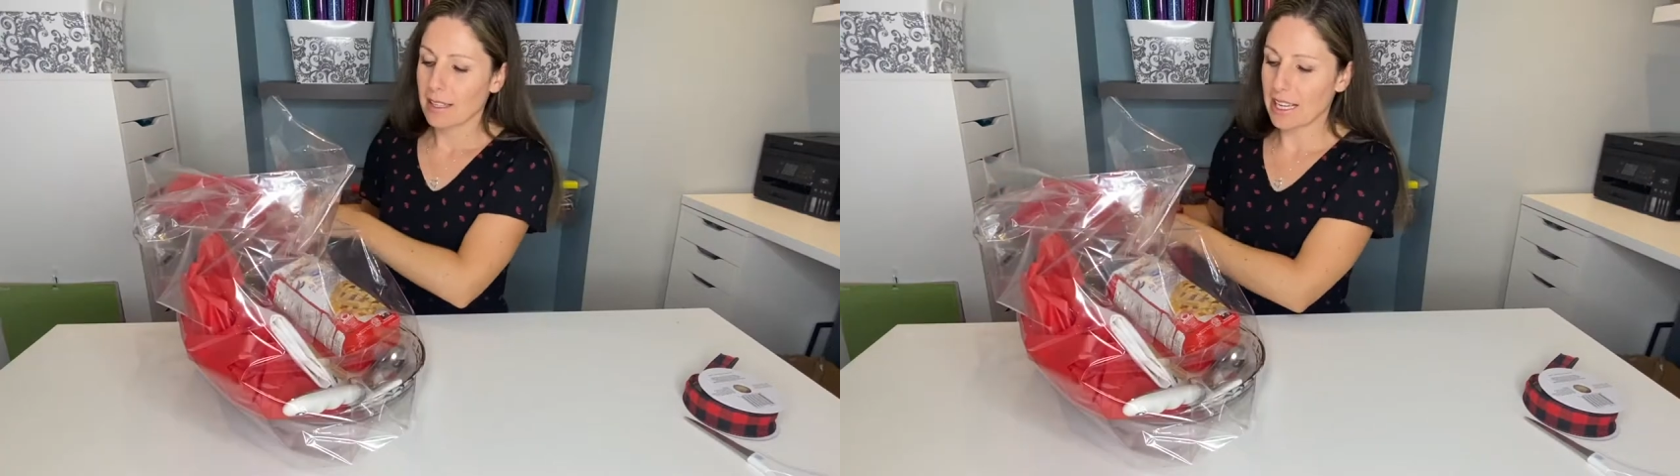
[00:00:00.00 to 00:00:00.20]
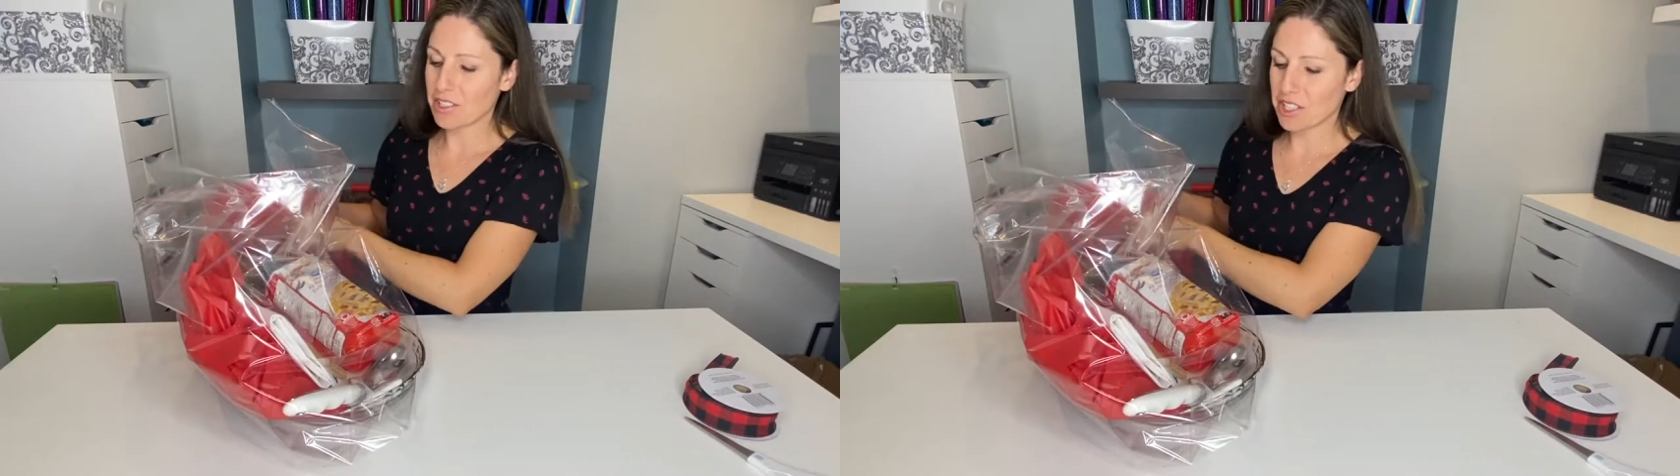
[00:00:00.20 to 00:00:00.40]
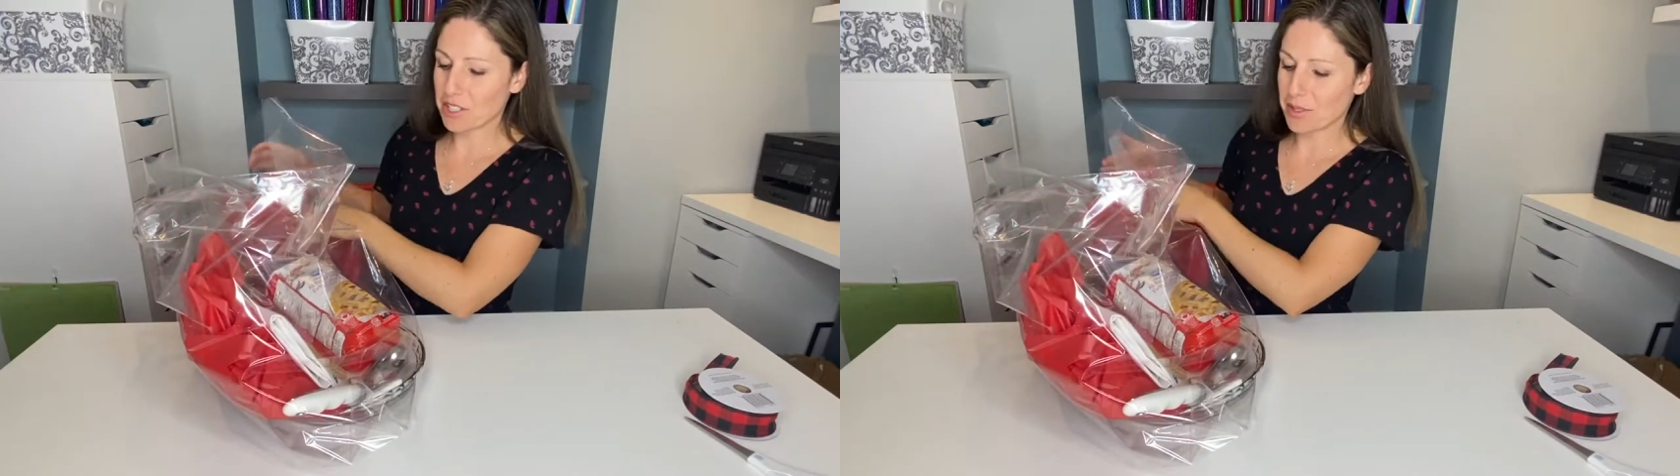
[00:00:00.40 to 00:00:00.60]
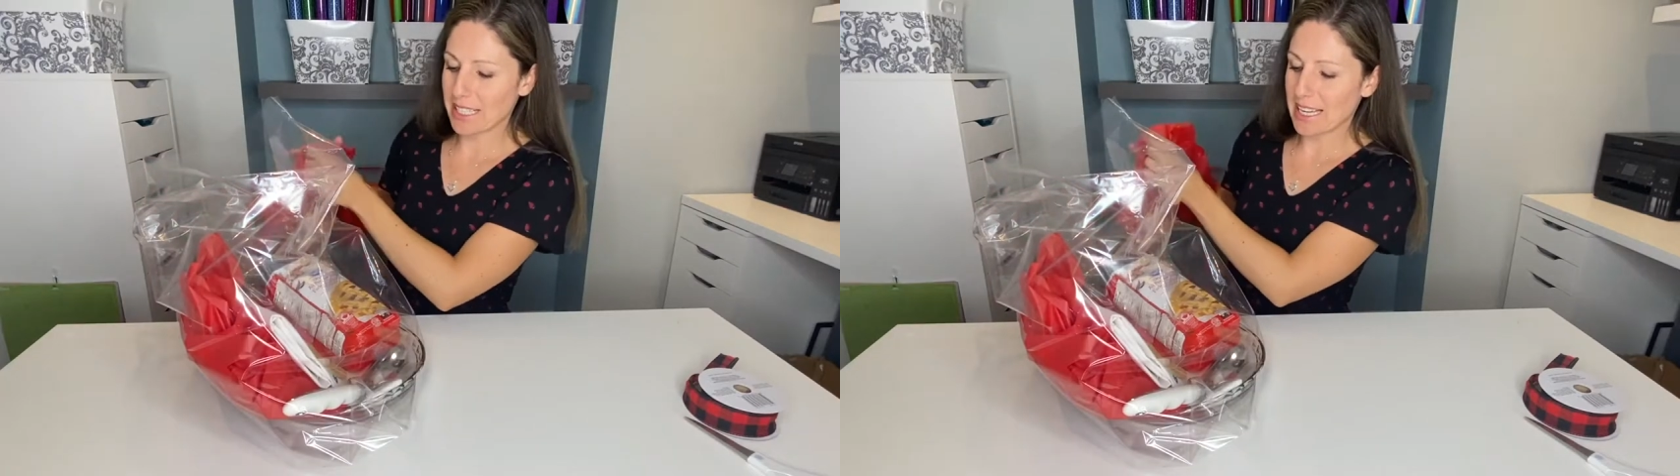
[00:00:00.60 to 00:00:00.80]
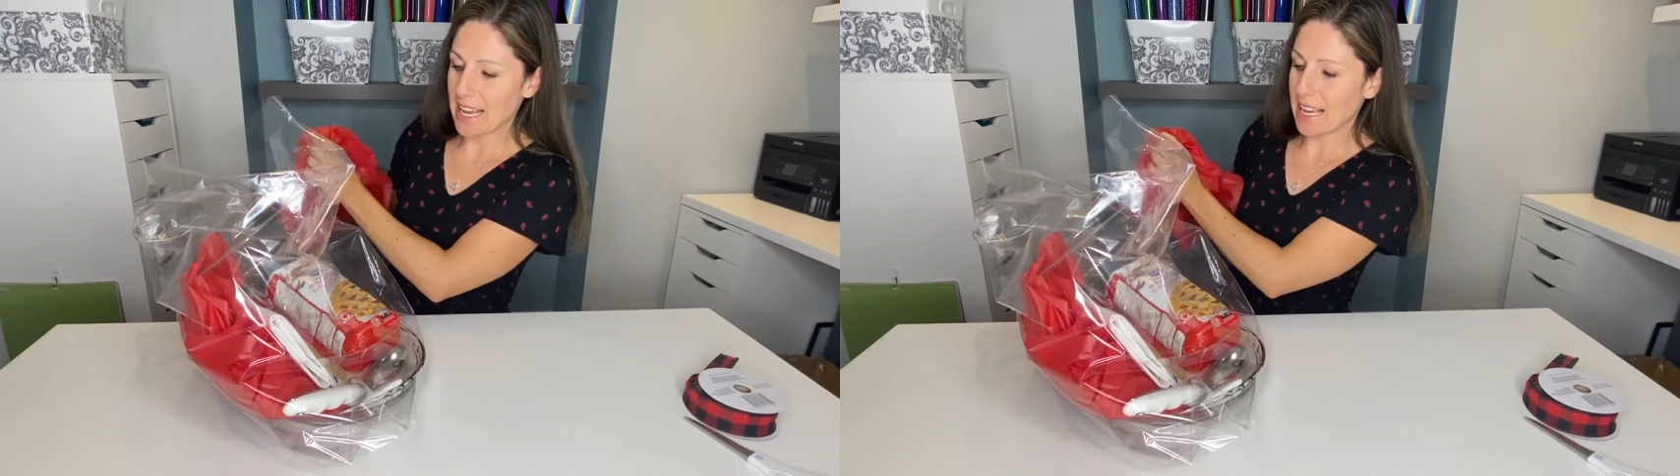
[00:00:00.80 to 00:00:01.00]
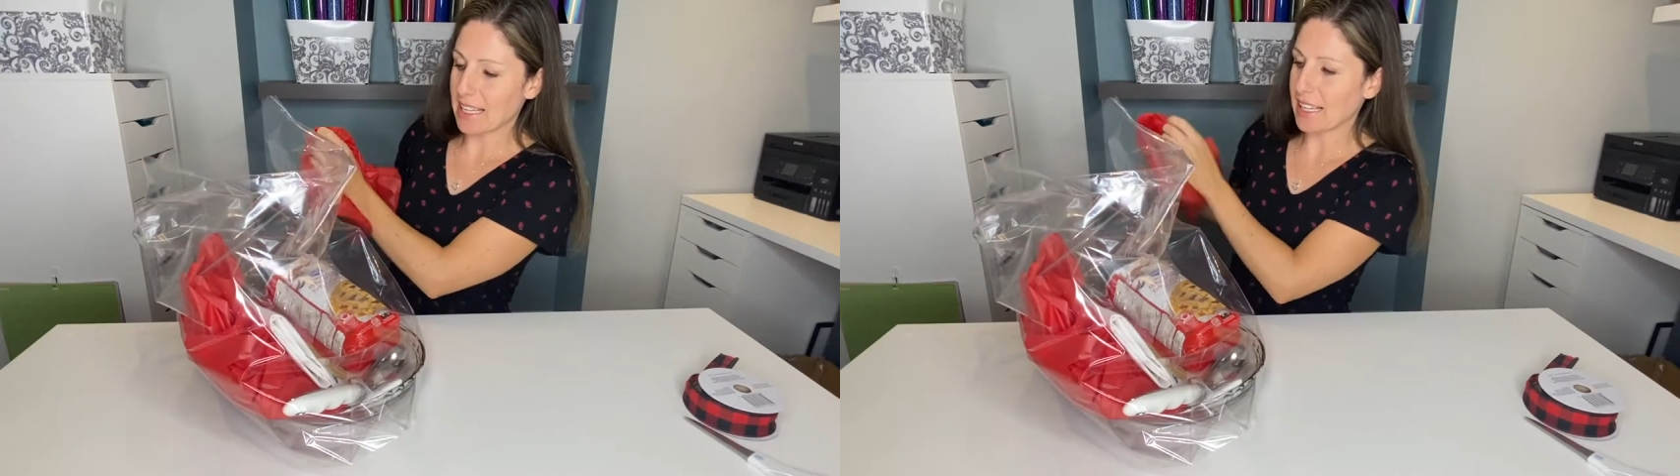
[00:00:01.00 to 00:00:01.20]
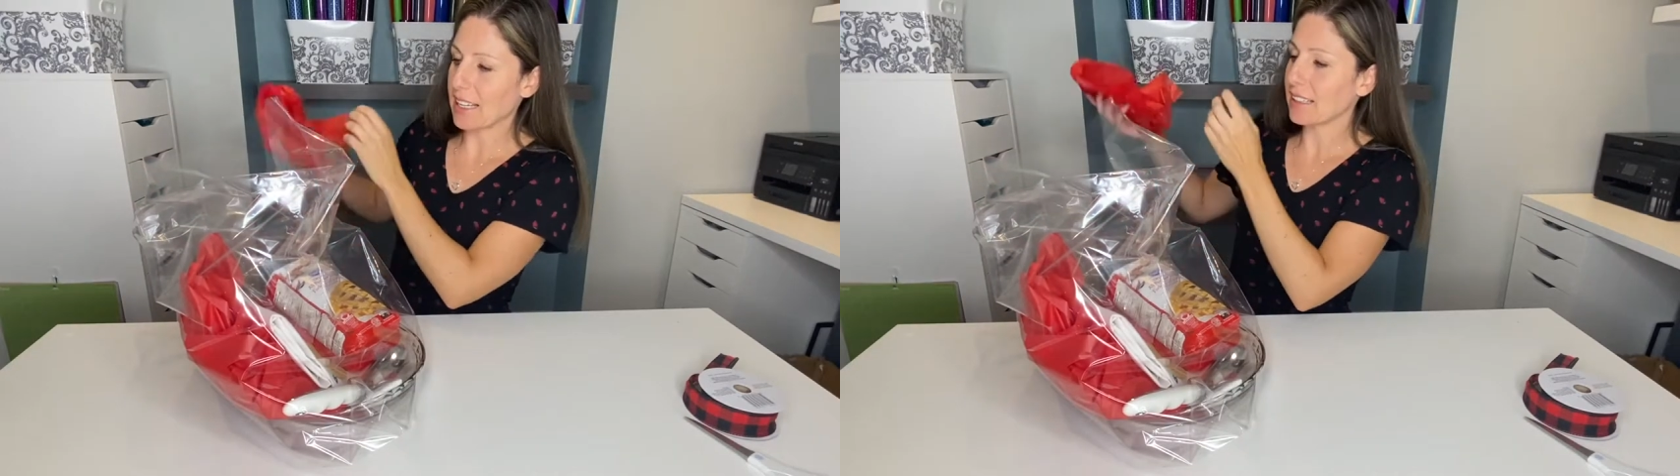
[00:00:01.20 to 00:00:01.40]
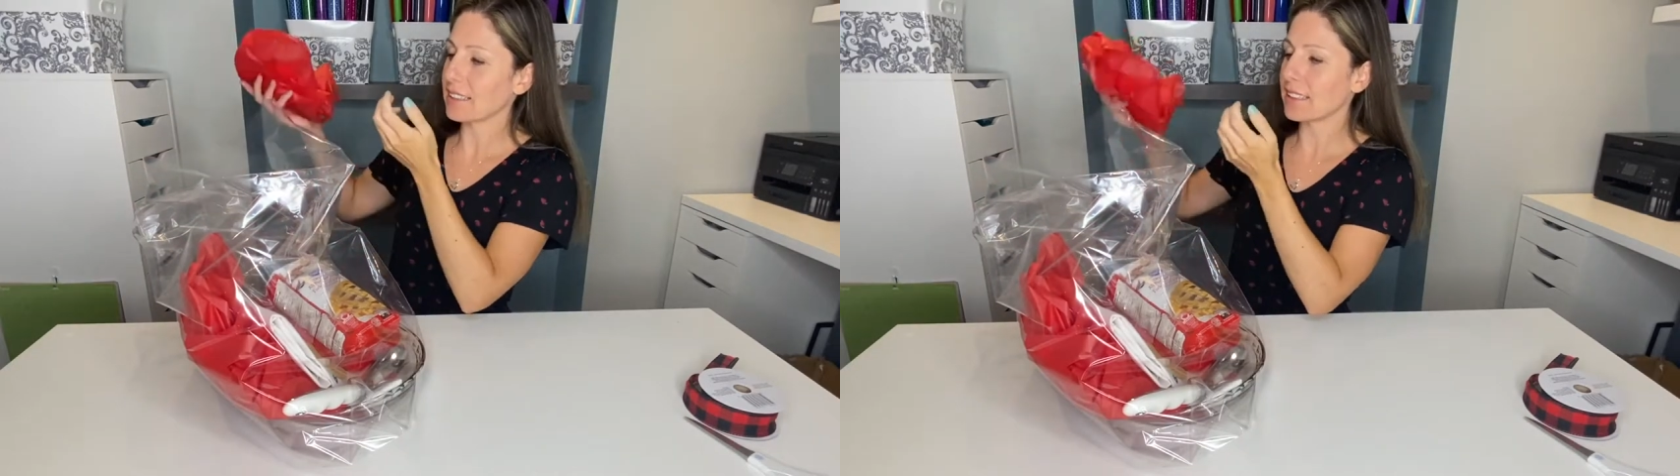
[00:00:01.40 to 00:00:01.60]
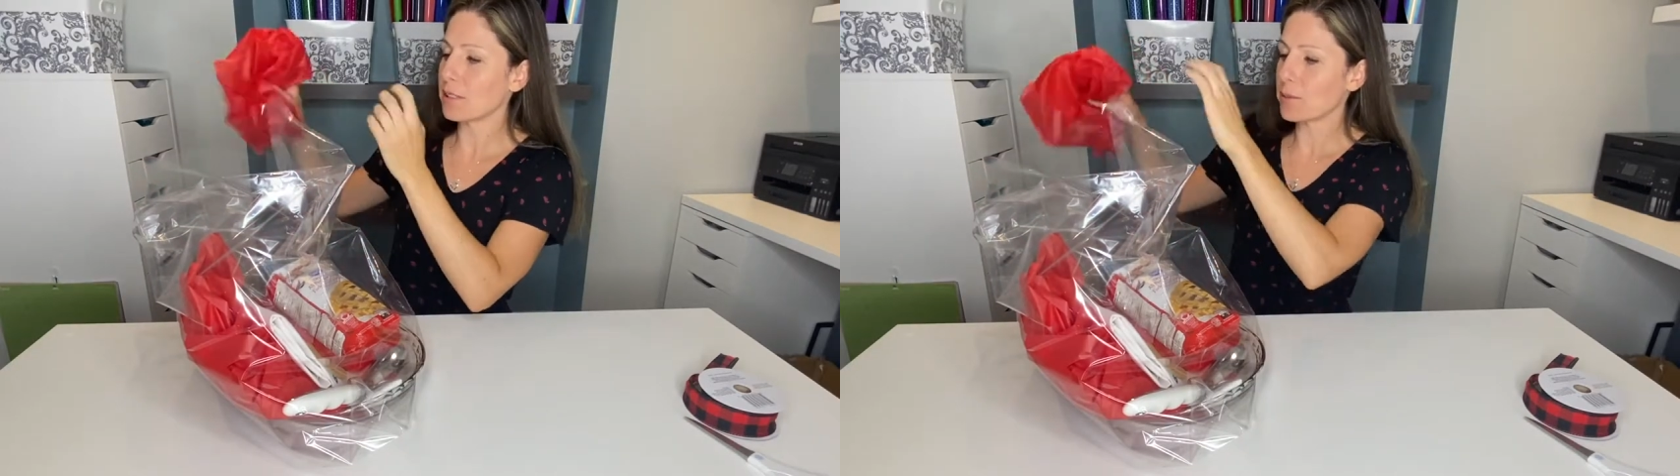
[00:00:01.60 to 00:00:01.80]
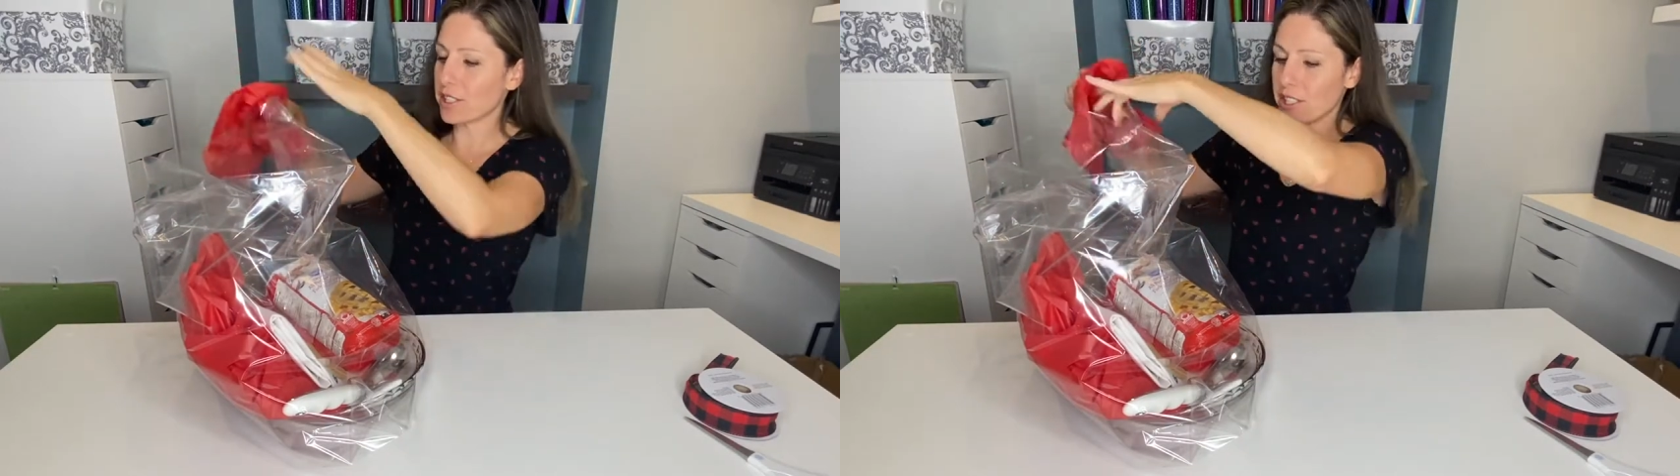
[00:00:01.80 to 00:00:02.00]
I'm just going to add a
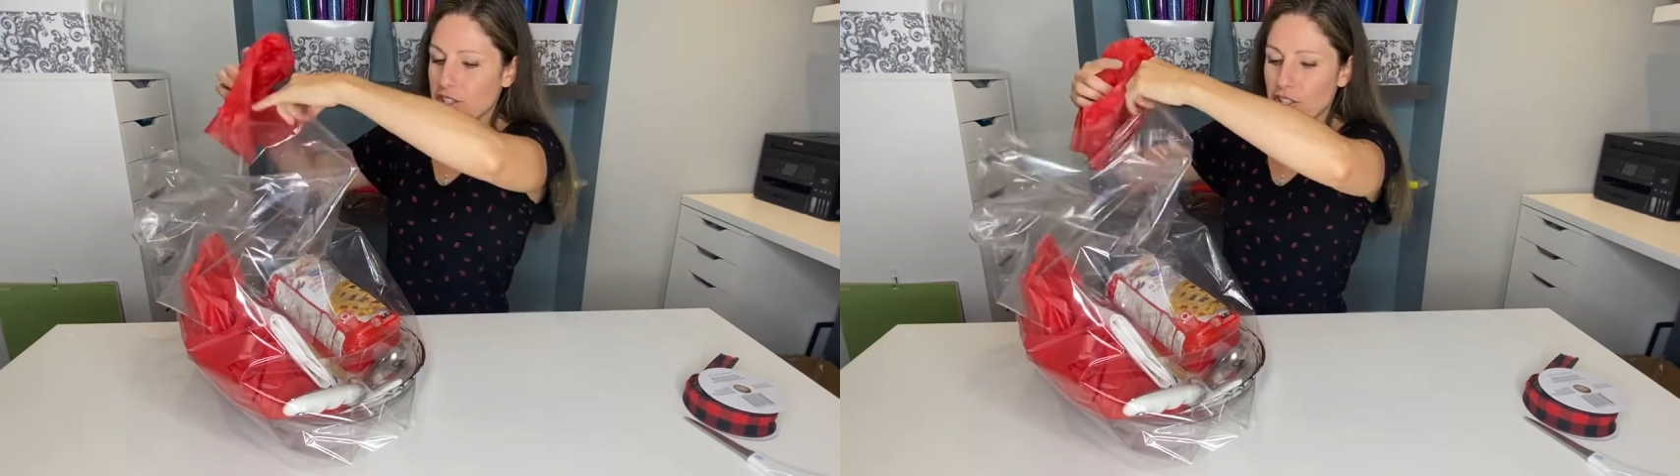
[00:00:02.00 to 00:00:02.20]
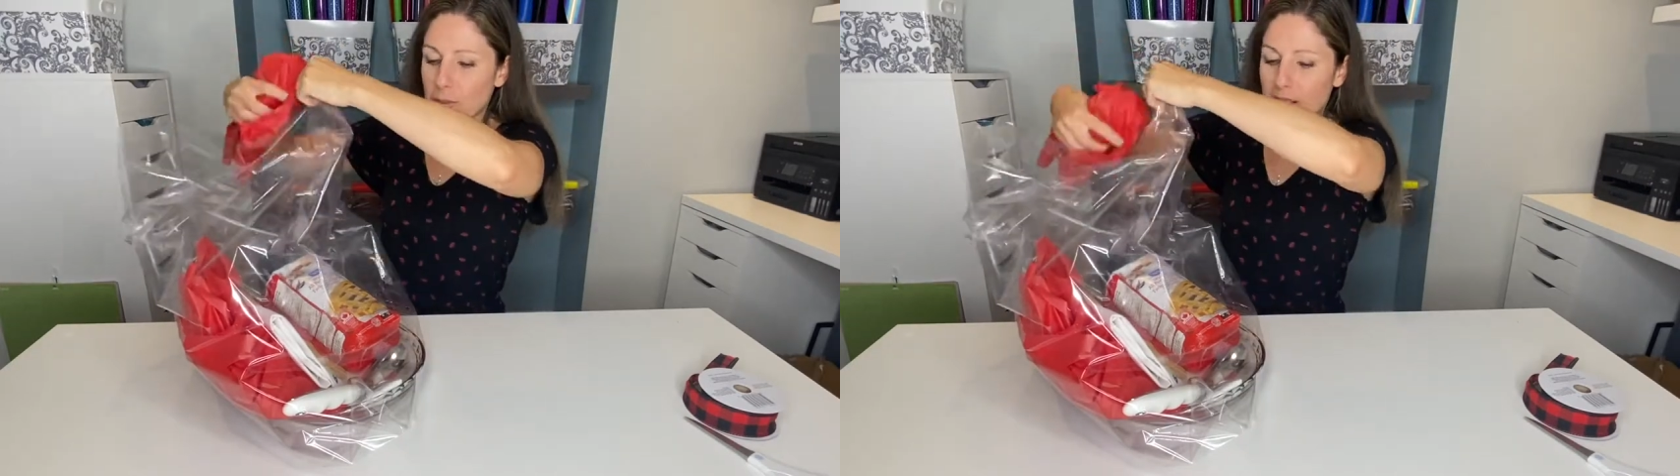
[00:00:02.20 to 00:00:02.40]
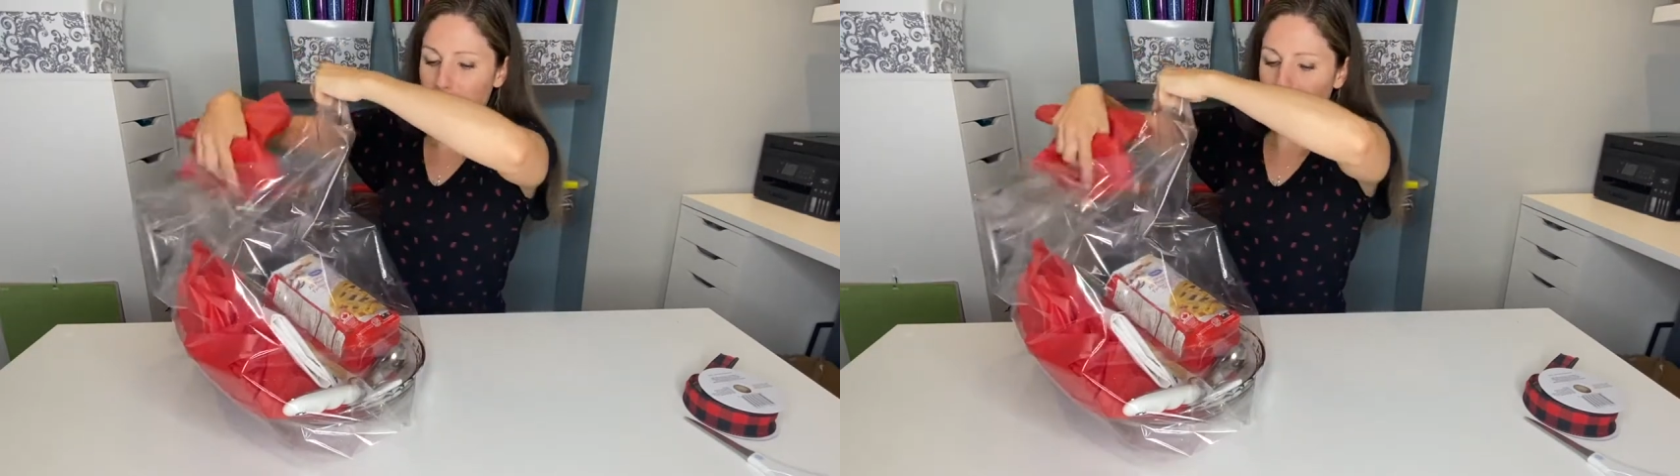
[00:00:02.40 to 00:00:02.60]
little more tissue paper